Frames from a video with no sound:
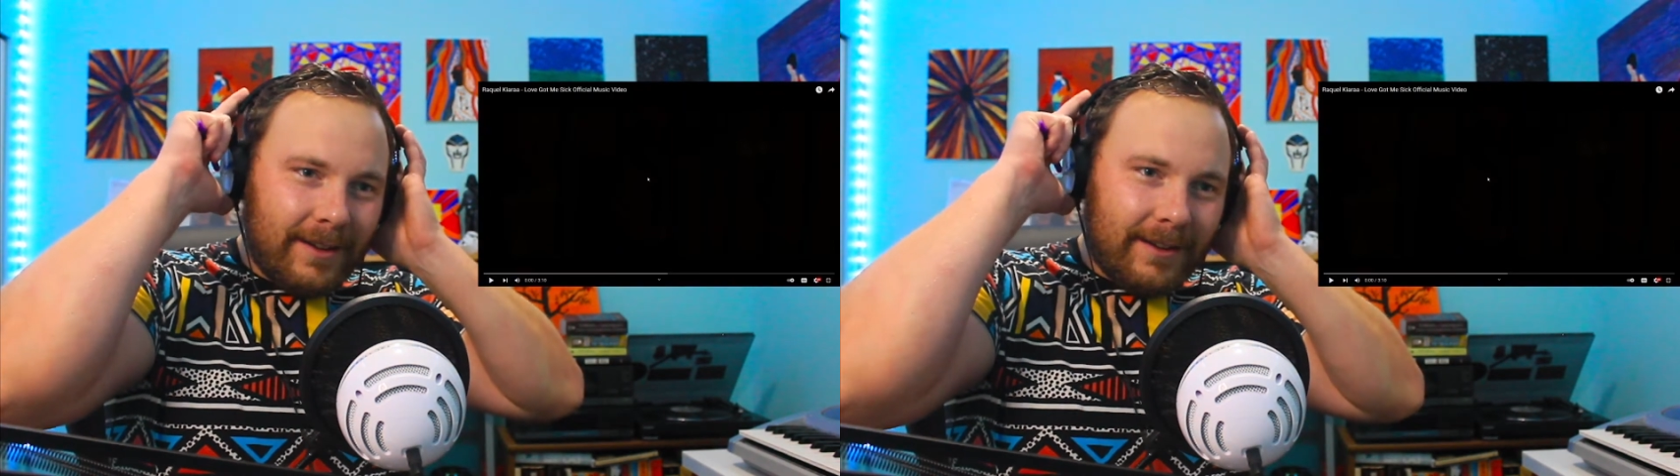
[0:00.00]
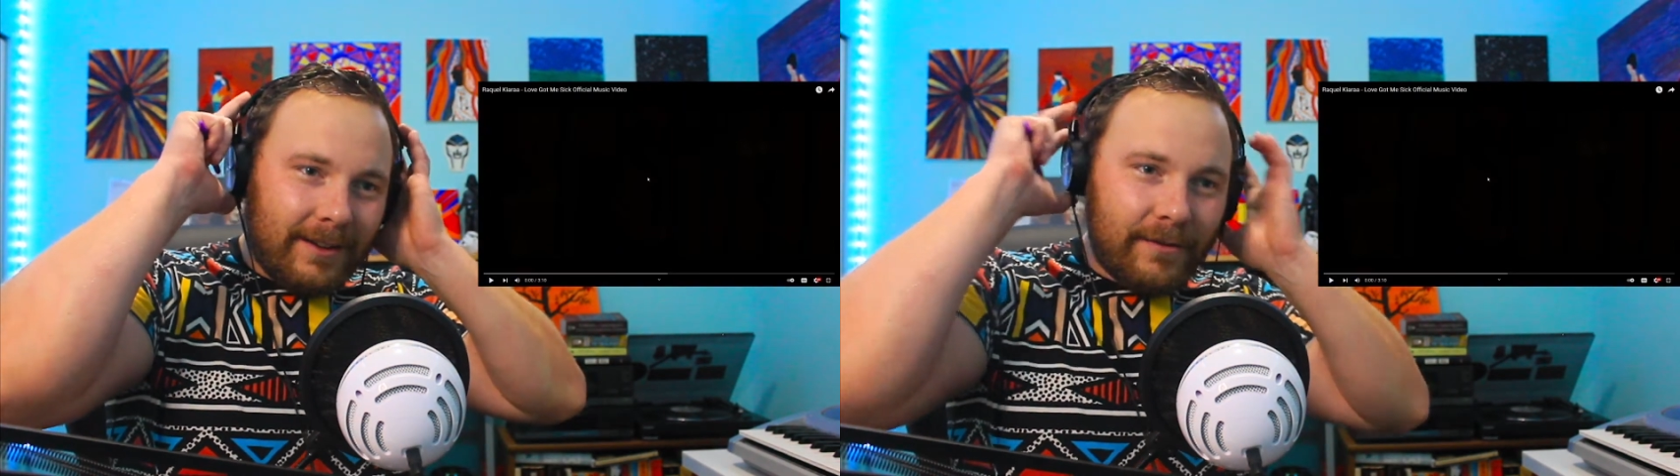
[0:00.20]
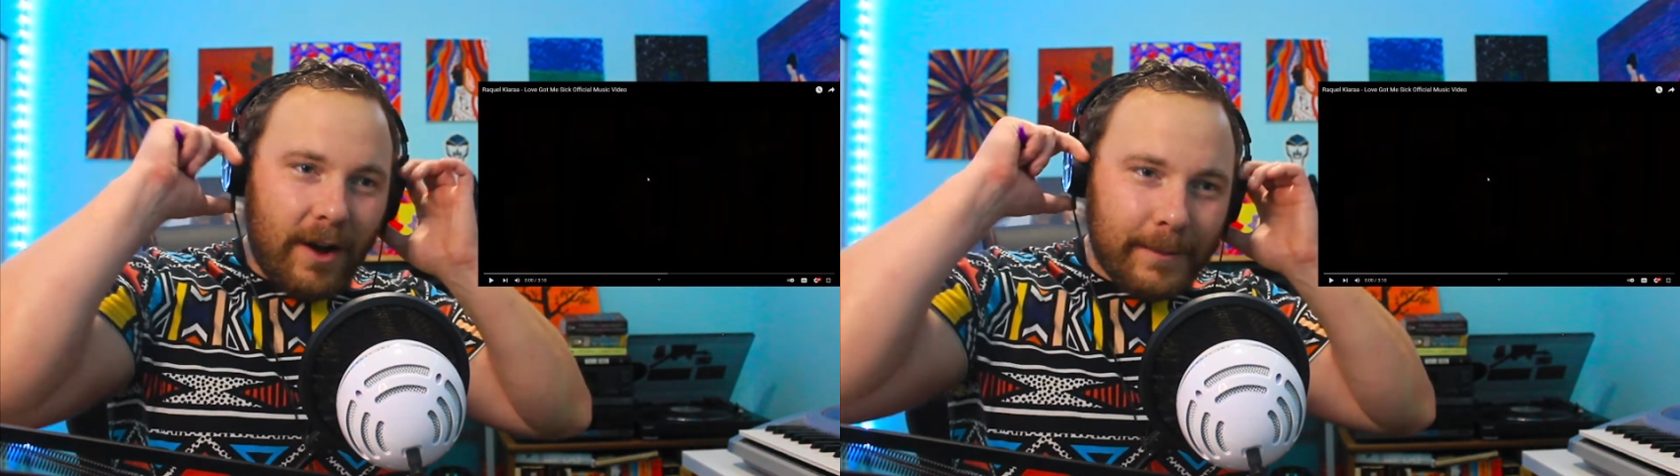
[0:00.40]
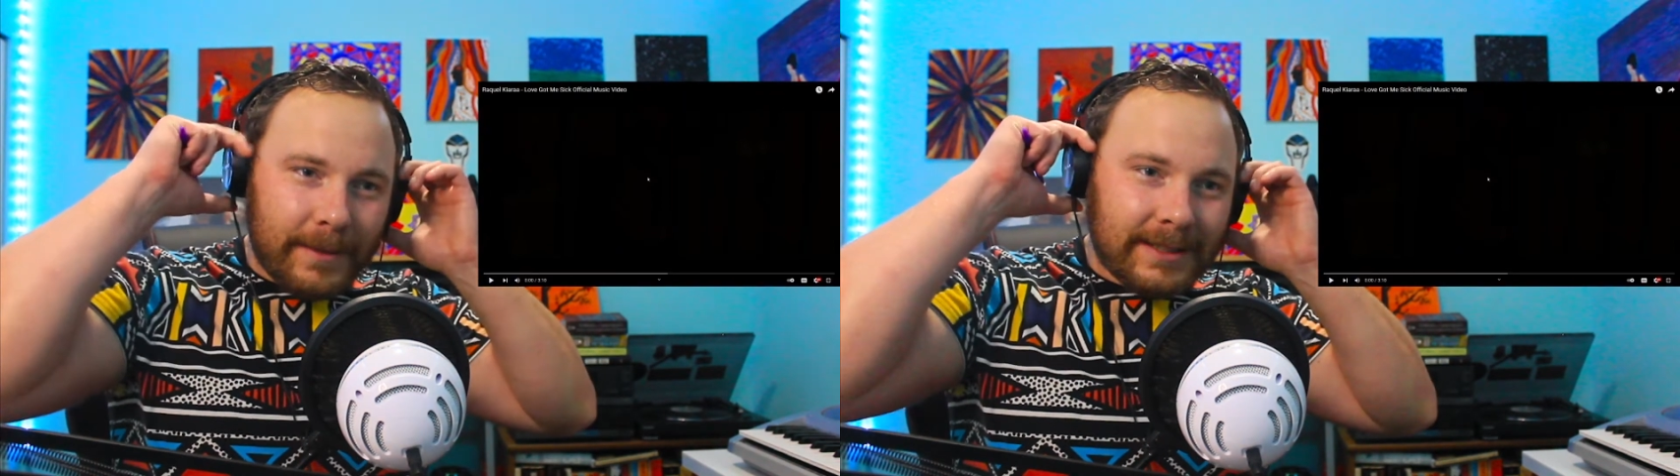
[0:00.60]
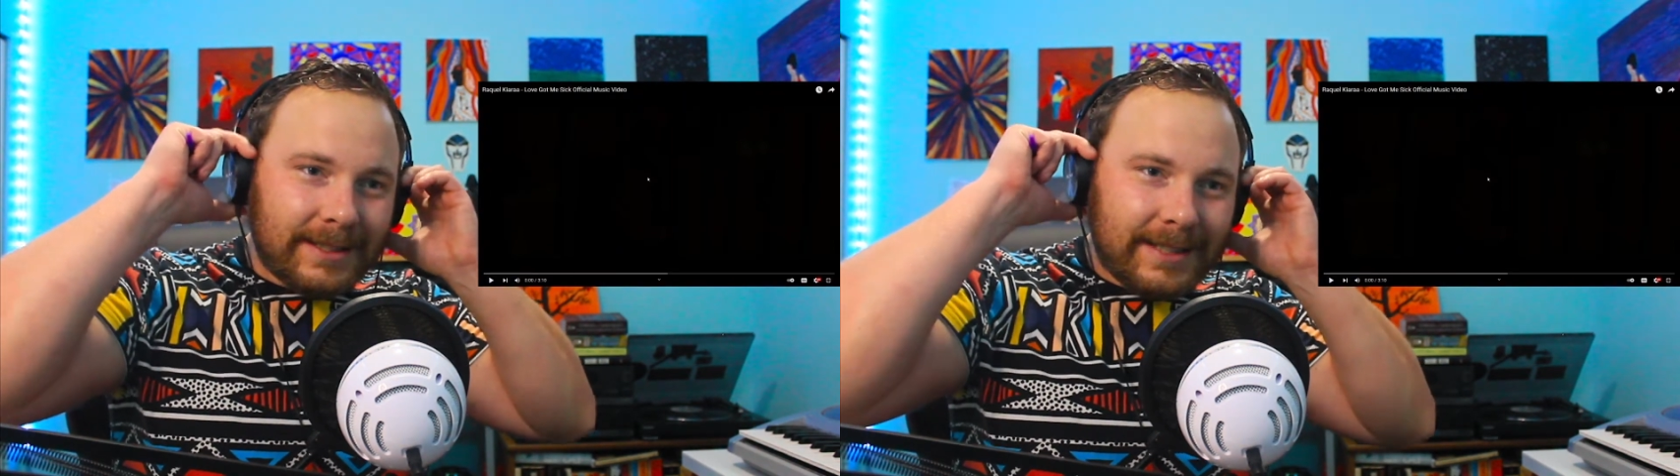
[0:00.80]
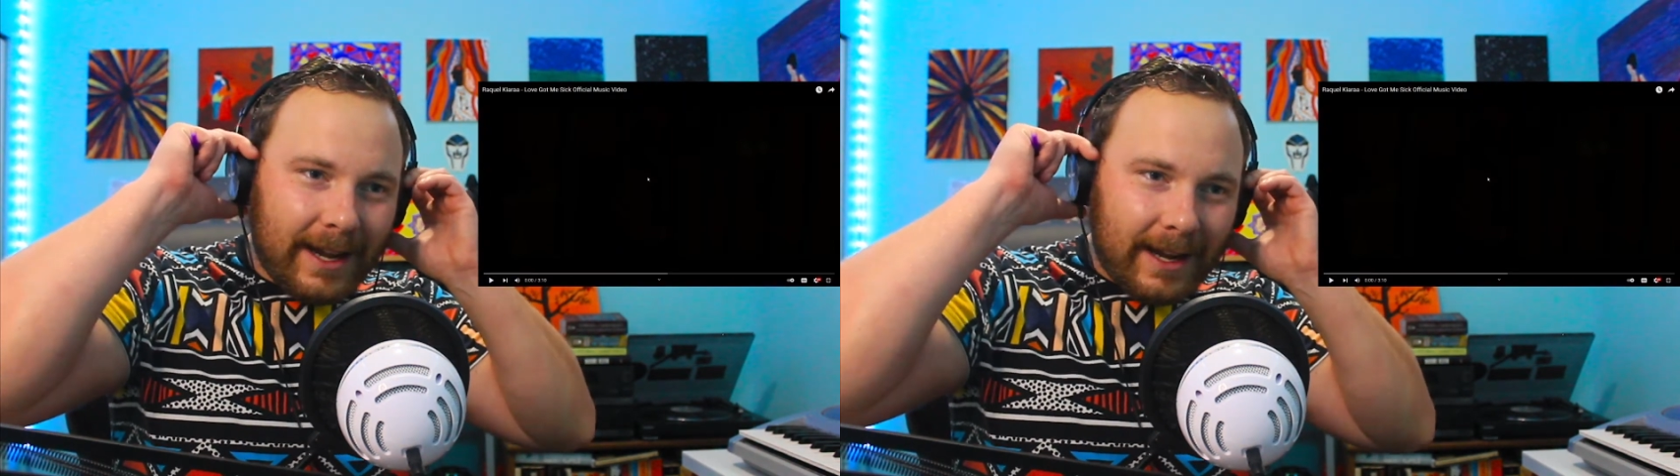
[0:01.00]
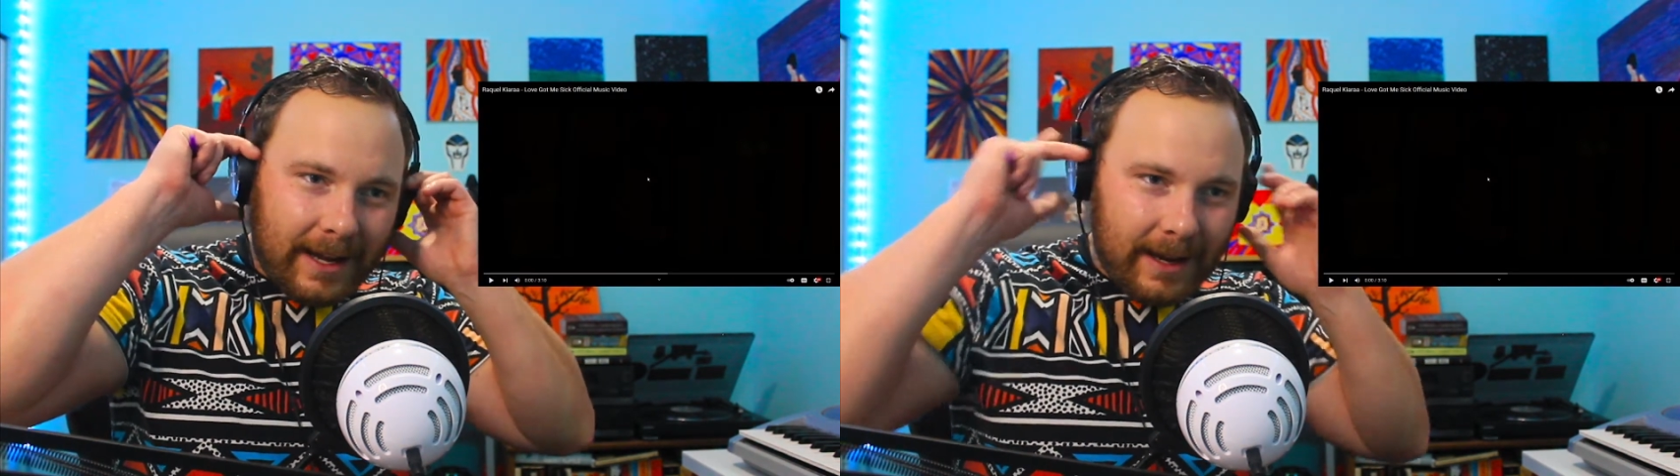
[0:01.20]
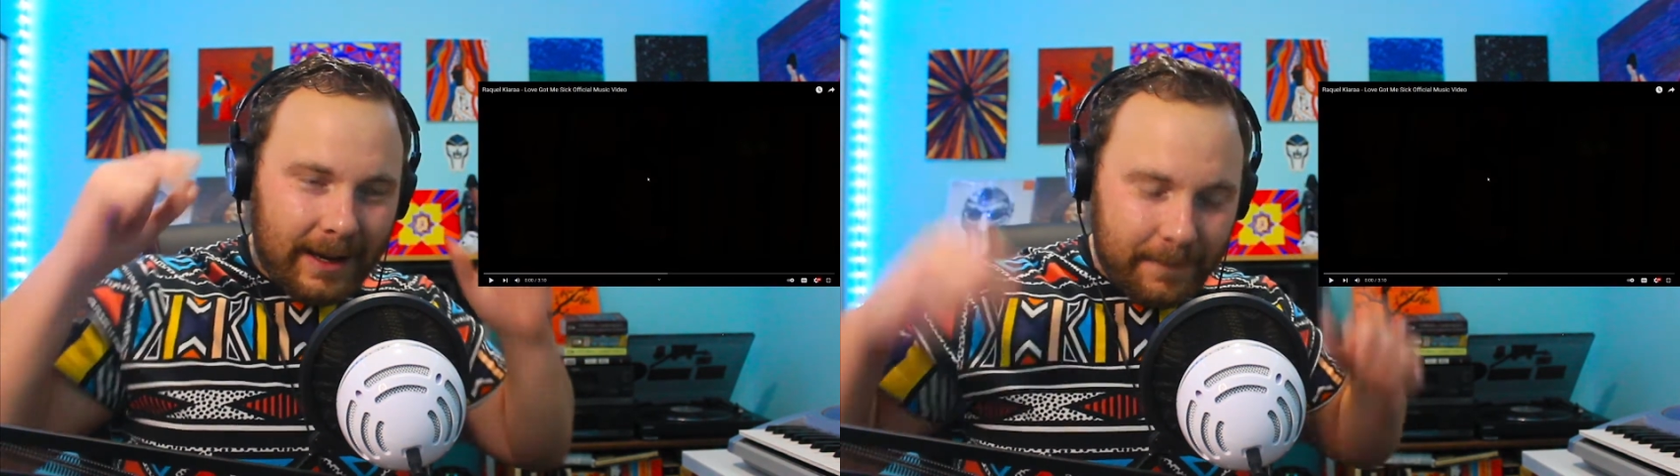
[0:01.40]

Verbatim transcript: love got me sick.